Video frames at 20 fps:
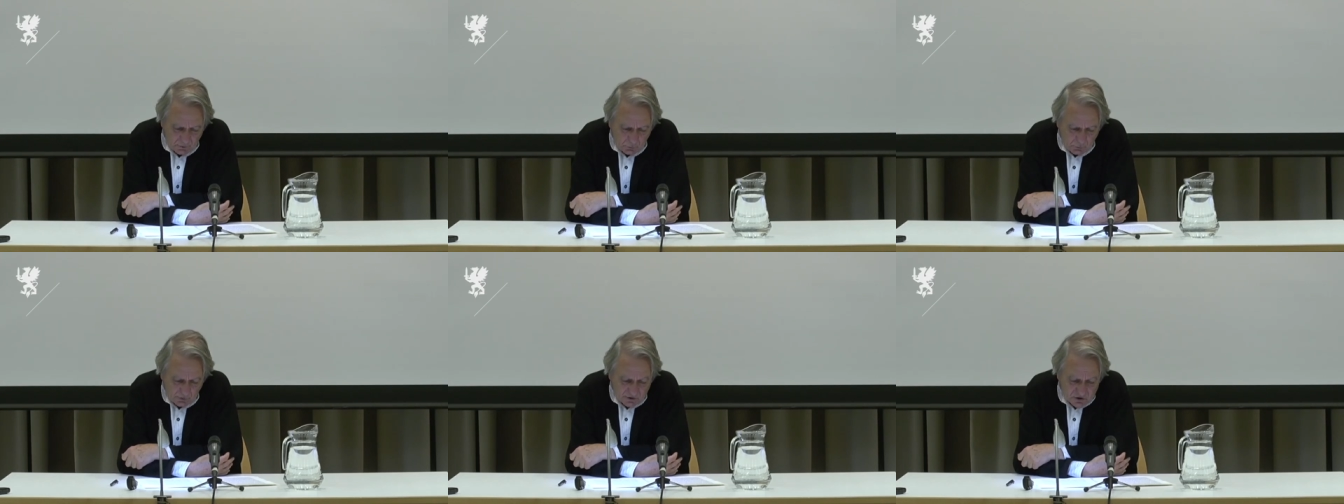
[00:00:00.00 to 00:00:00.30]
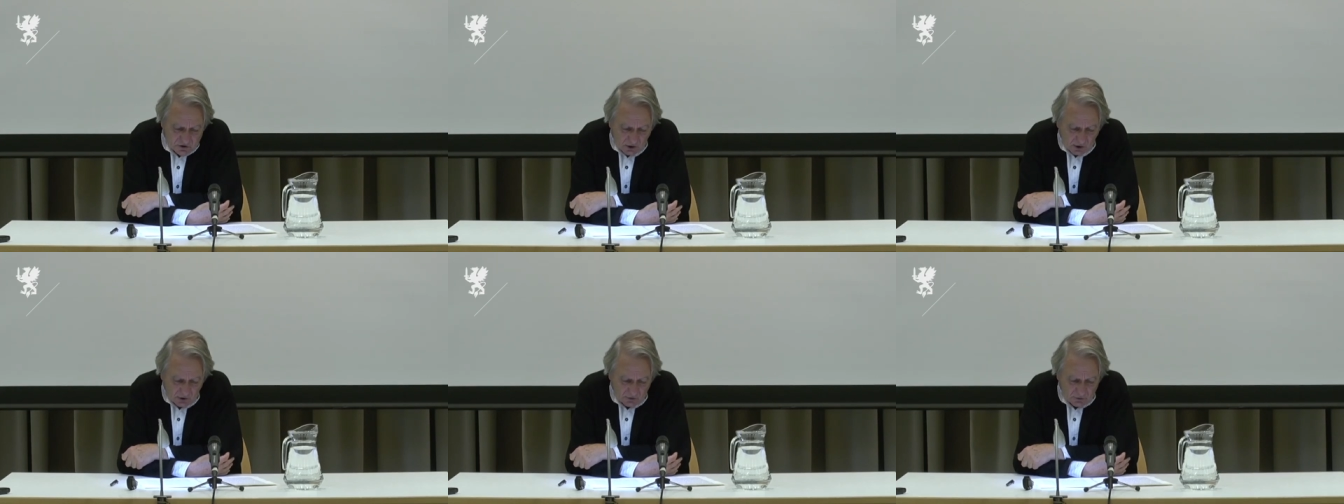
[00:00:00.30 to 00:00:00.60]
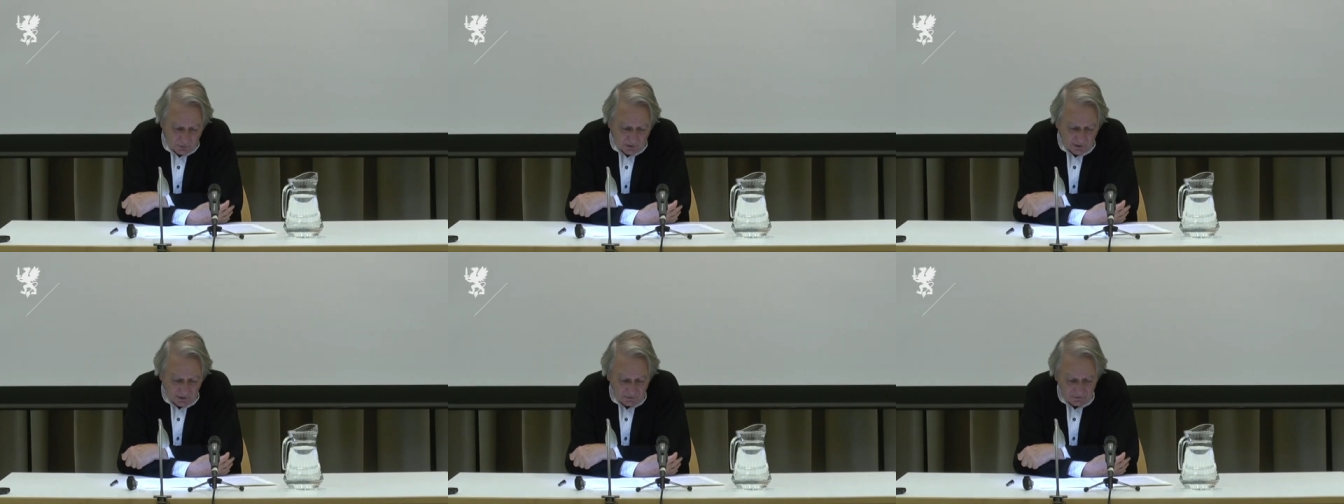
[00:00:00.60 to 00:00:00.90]
which
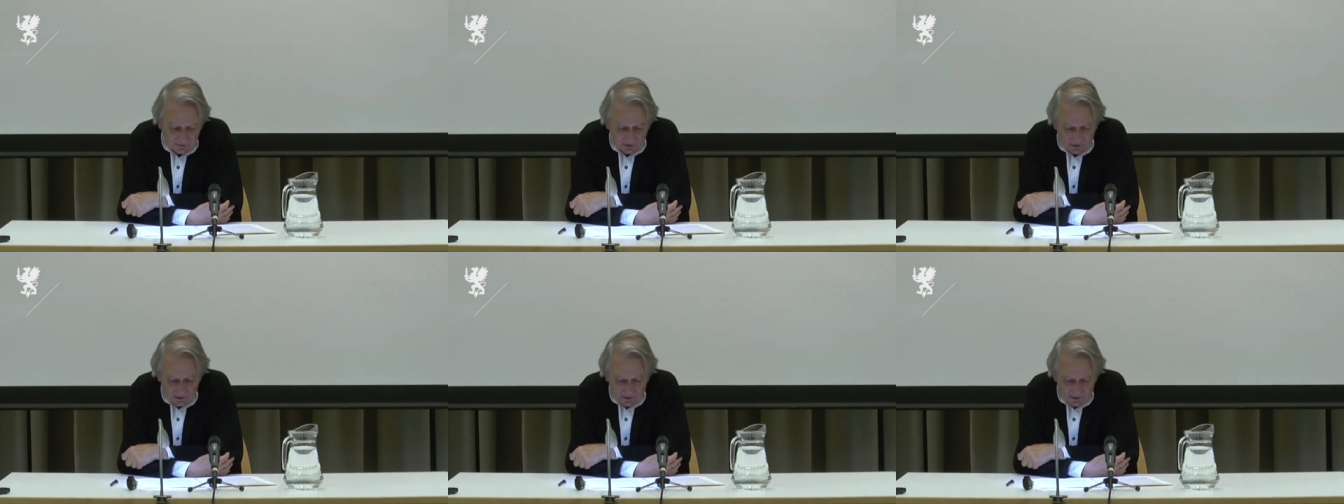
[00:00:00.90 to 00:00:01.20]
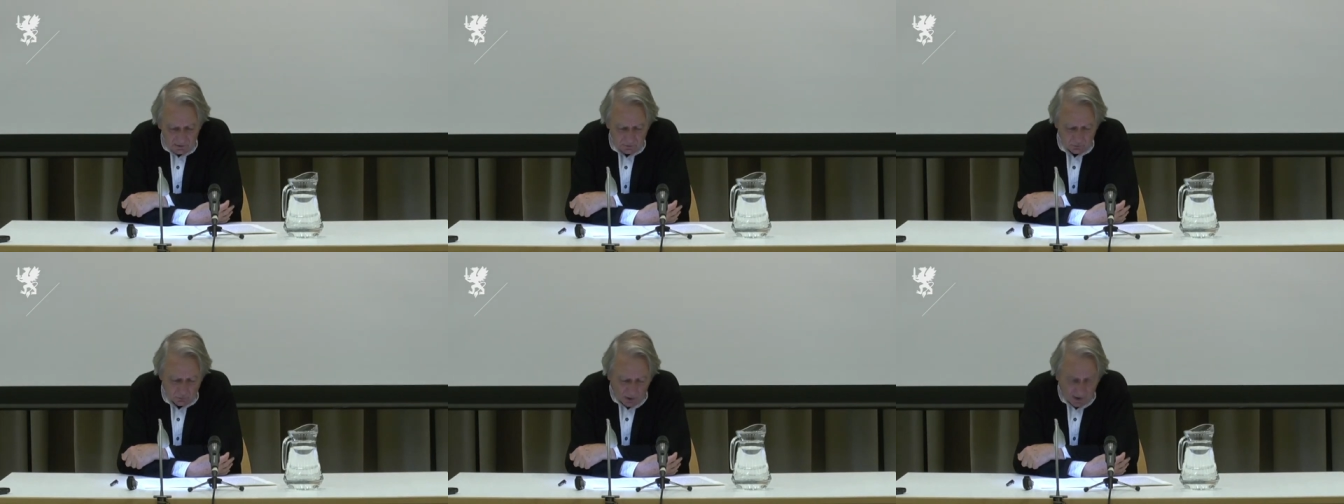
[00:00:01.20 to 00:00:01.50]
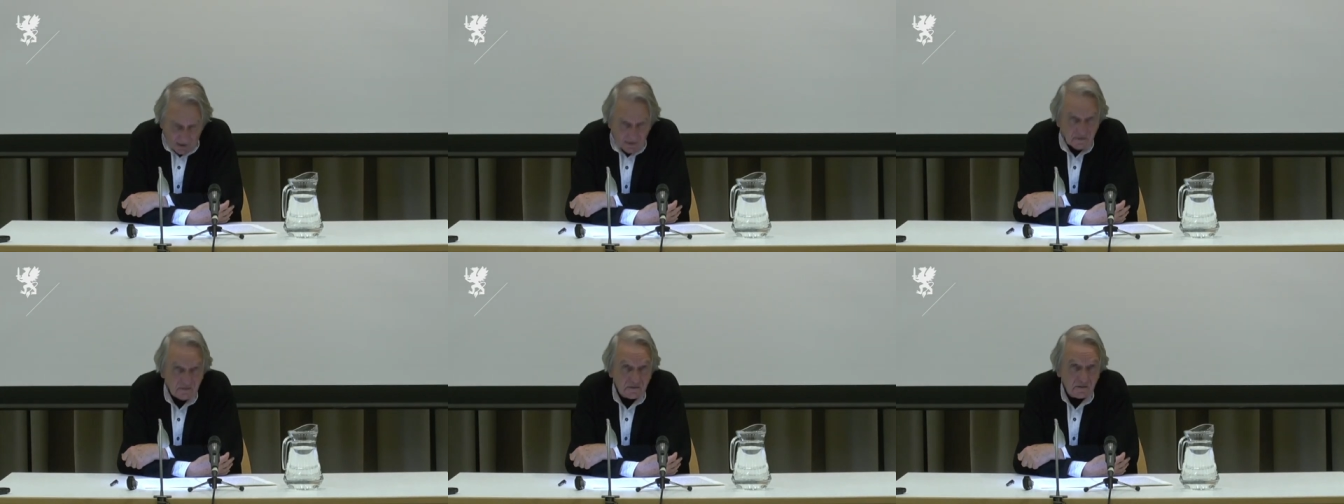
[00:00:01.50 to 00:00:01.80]
unrelentingly
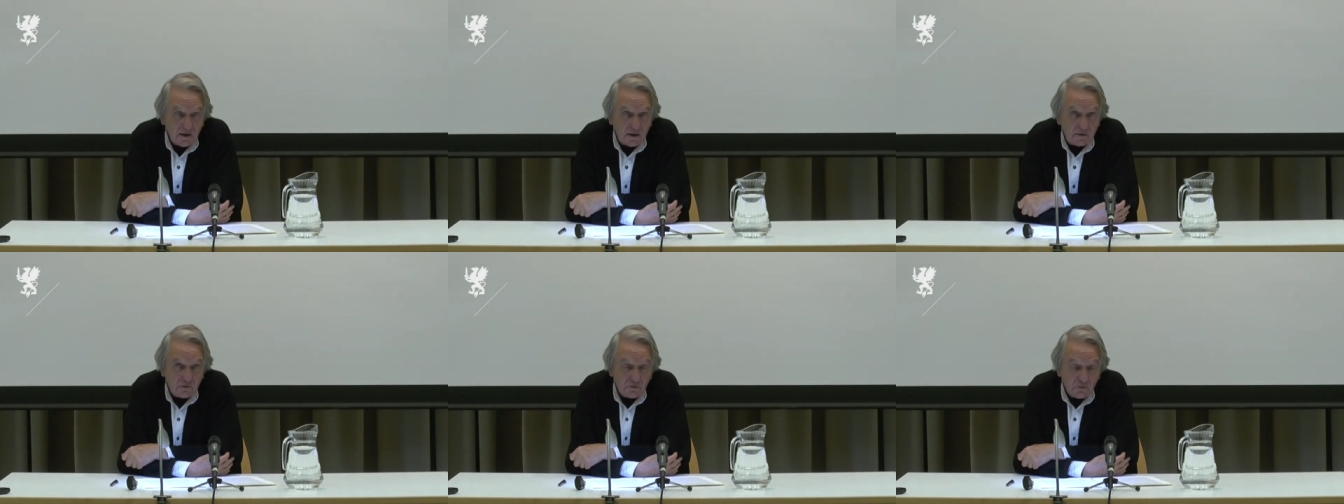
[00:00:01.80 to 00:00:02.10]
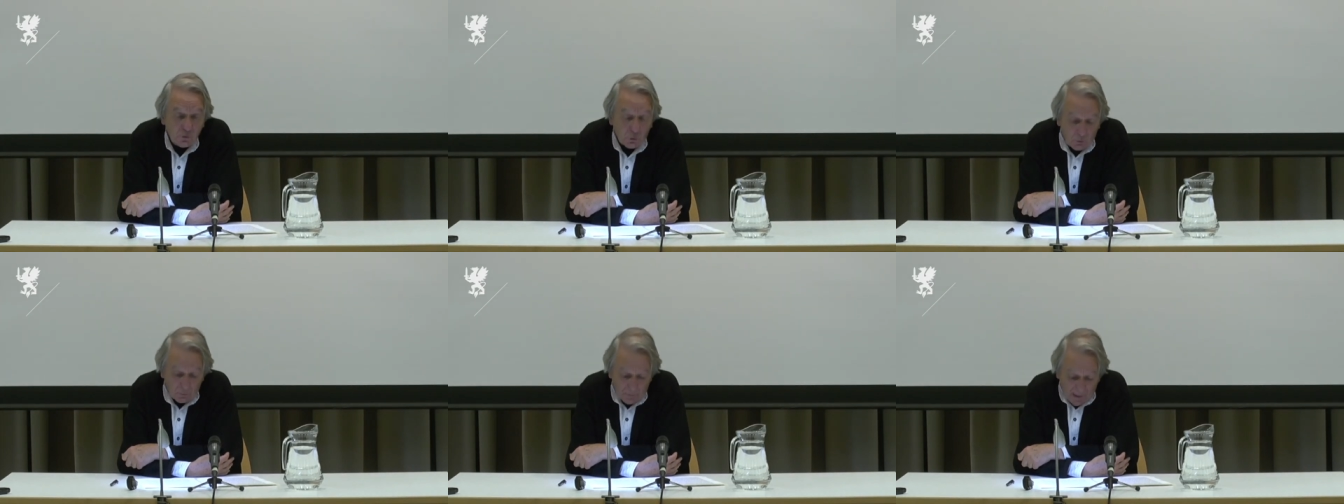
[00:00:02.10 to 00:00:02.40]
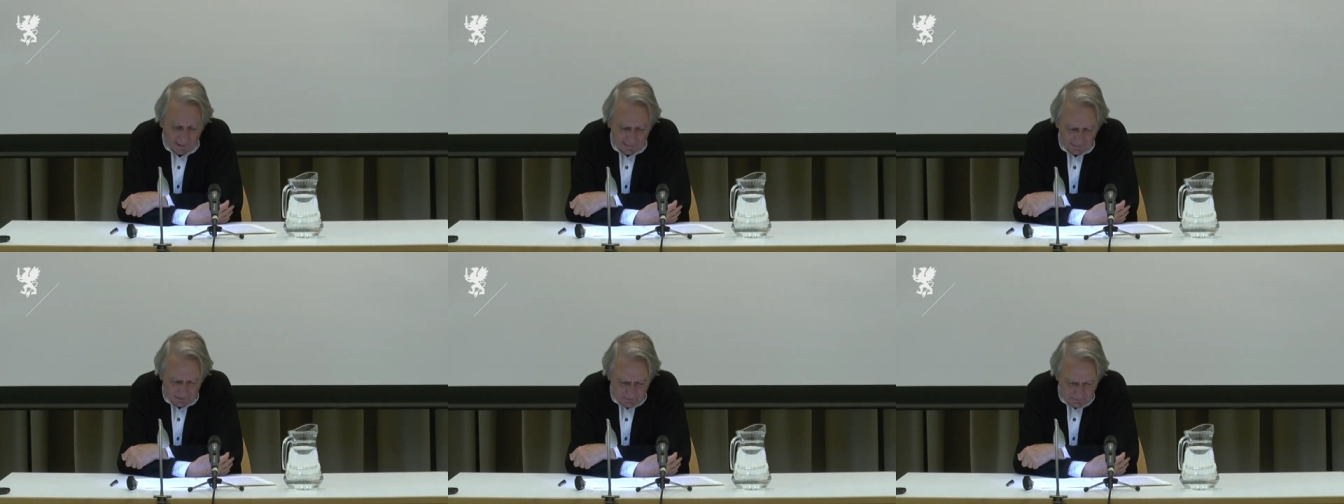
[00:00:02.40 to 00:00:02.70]
rise and fall
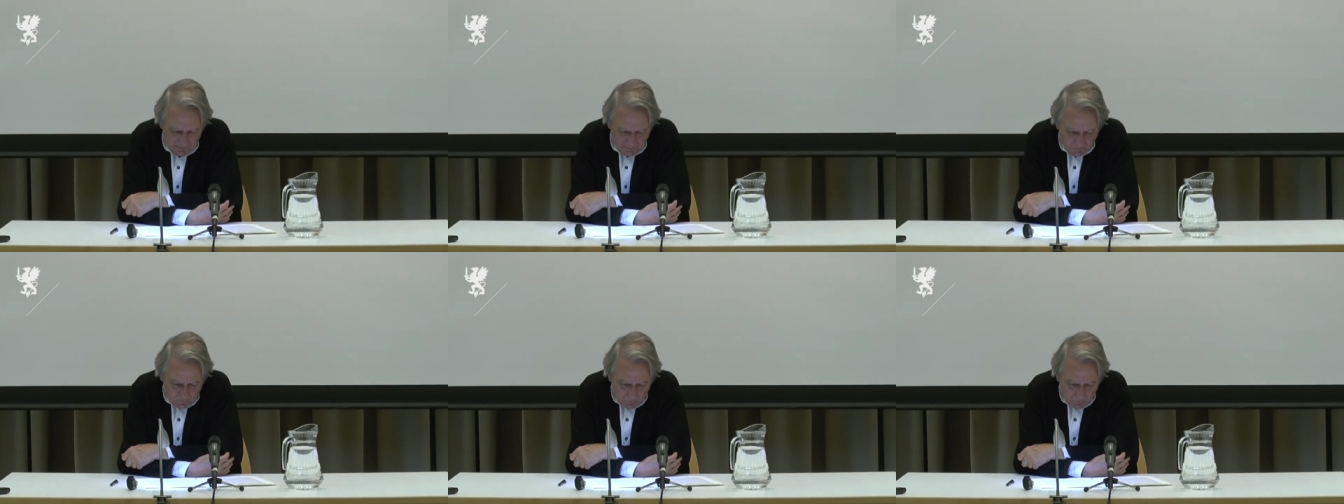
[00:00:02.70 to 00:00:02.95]
back.